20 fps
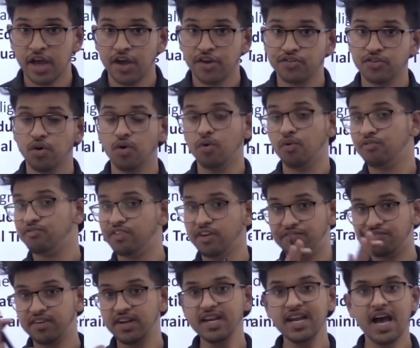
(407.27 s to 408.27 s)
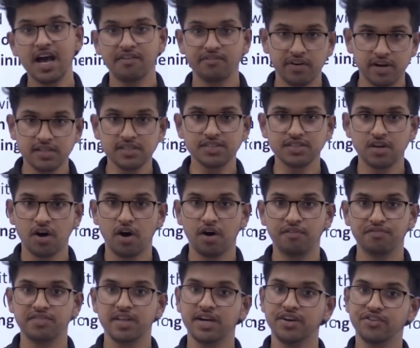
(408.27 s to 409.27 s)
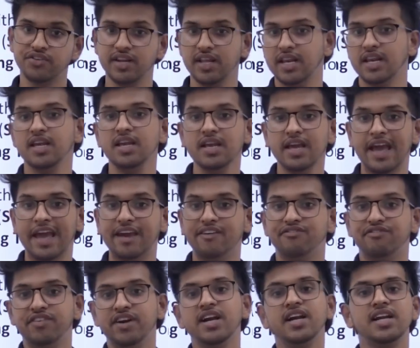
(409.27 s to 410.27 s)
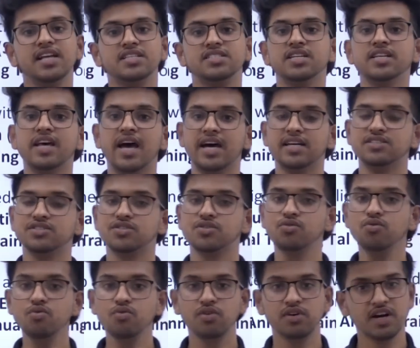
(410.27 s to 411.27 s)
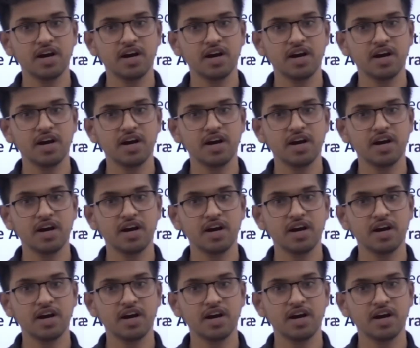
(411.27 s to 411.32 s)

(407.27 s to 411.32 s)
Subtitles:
So 50 hours of the training every teacher has to